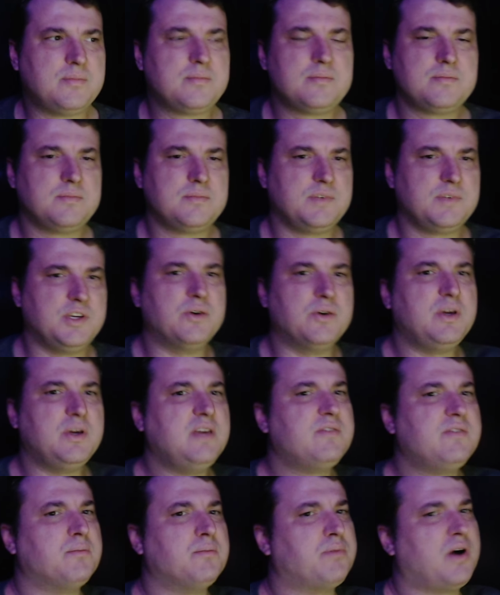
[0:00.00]
You know,
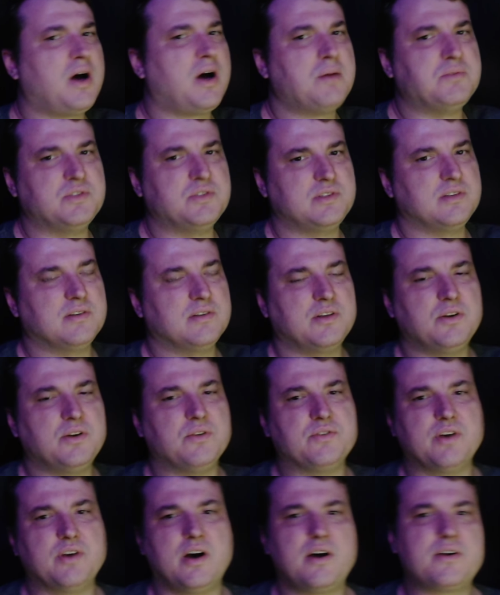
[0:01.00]
even Bob's little
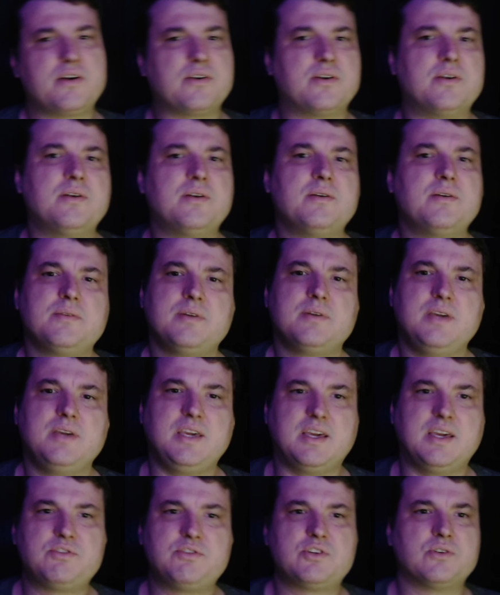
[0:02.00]
daughter, he
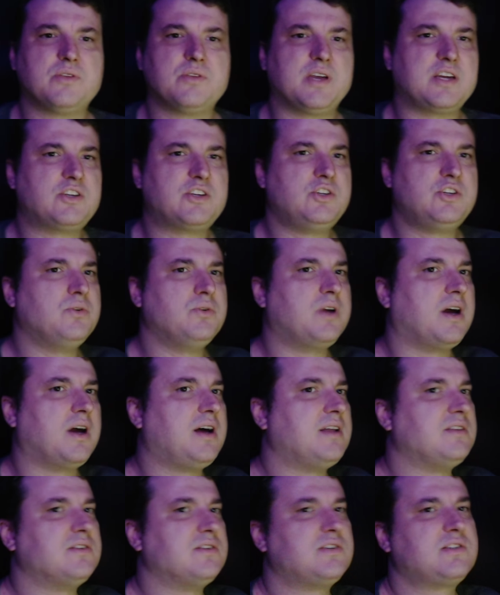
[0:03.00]
gives her like two
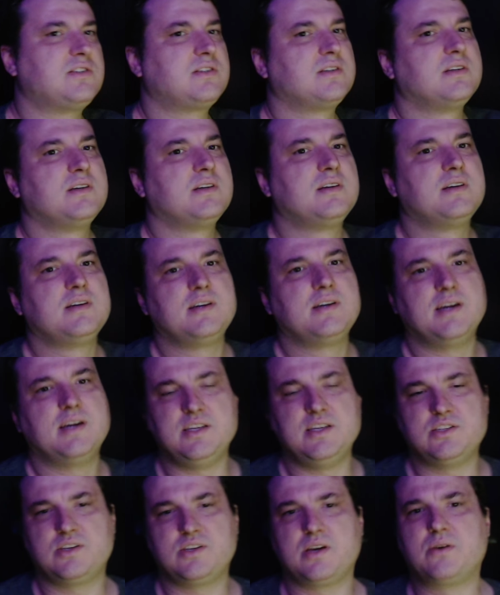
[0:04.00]
guns, and
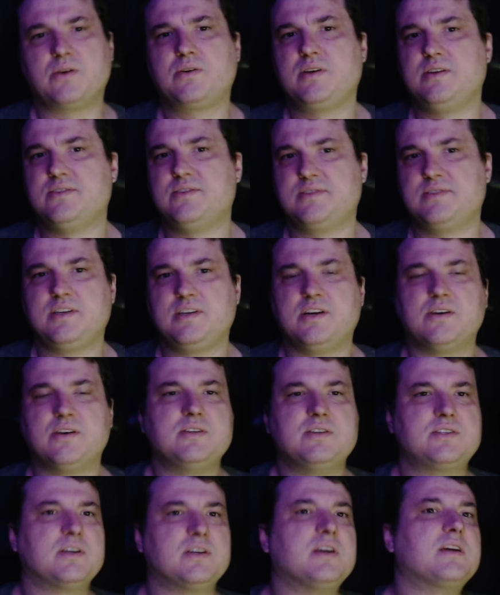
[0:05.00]
he's like,
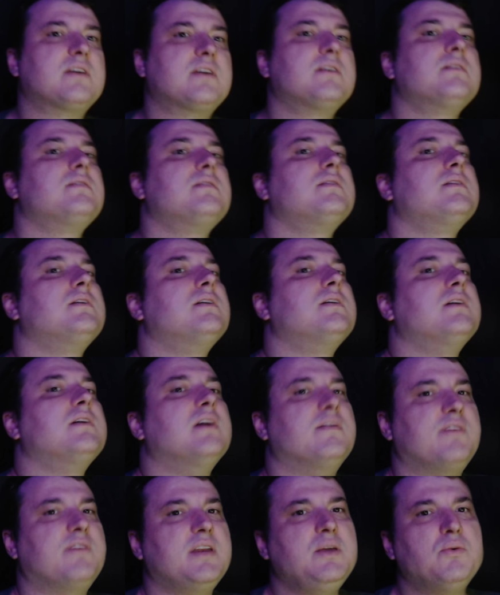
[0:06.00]
if
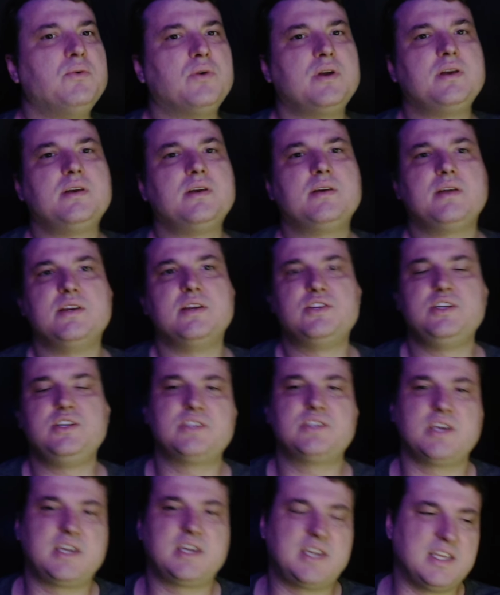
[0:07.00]
anyone, and she's
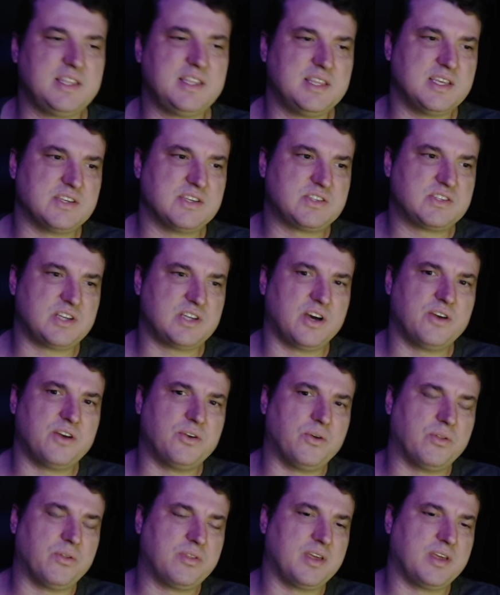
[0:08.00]
like in this
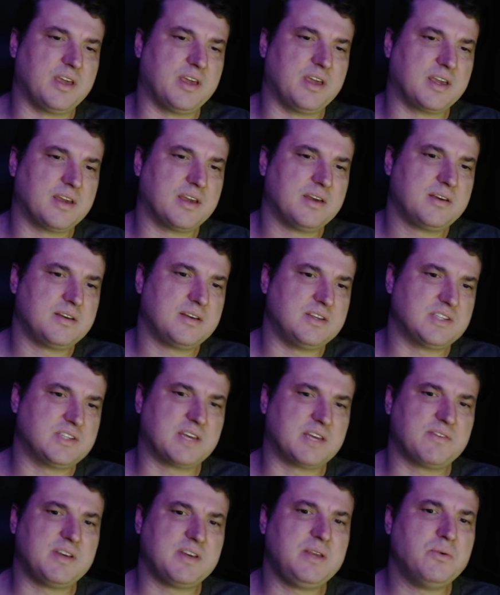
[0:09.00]
tunnel thing. He's like,
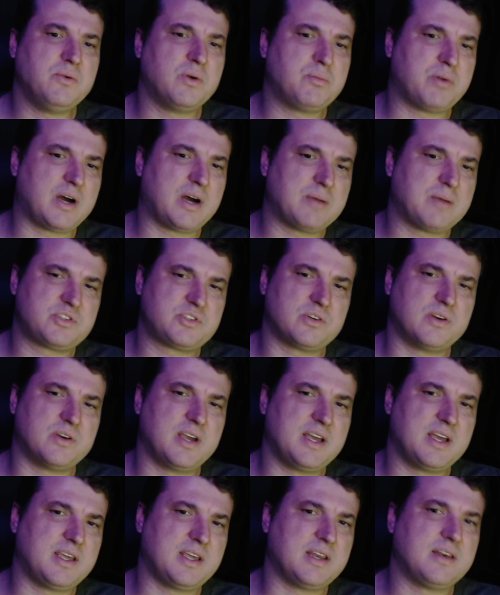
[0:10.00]
if anyone pops their
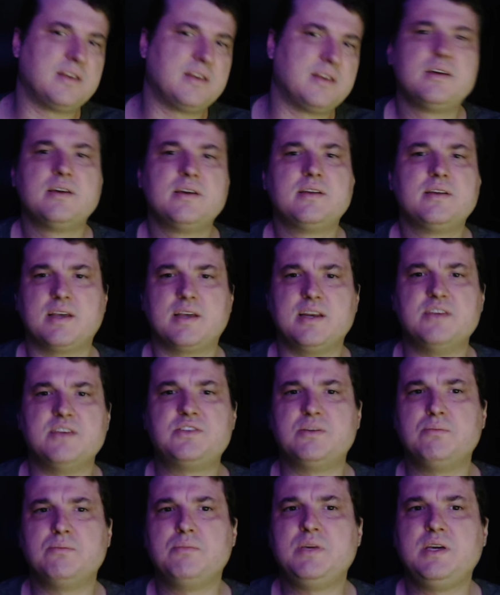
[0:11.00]
head in that
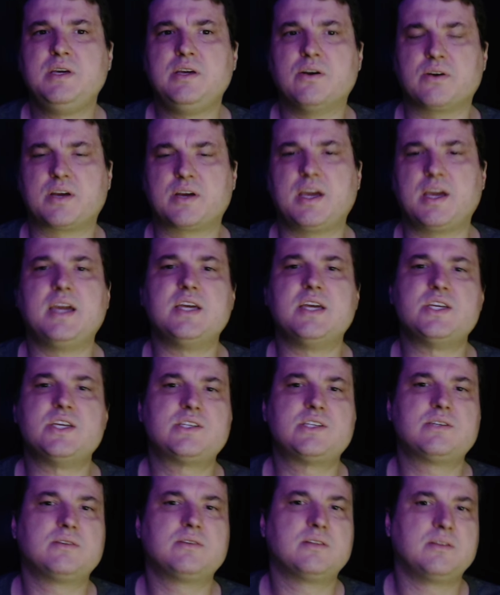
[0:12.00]
isn't me or
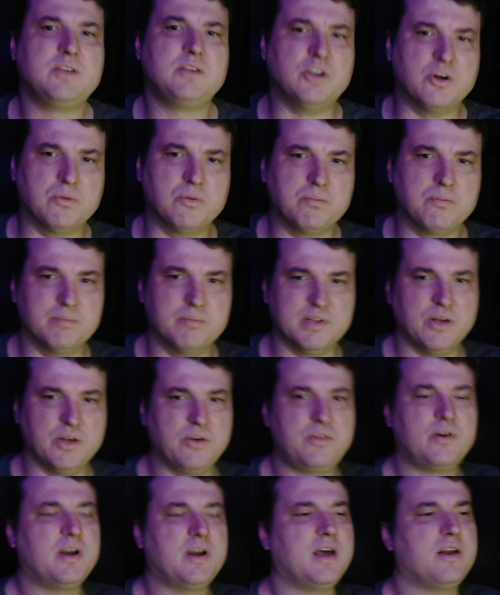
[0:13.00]
Case, blow
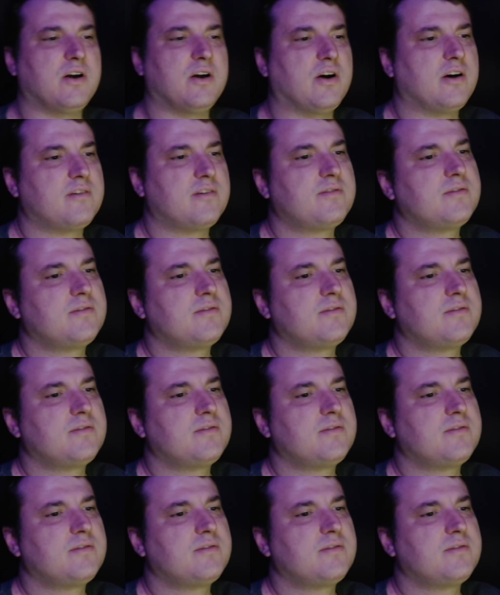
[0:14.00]
their head off.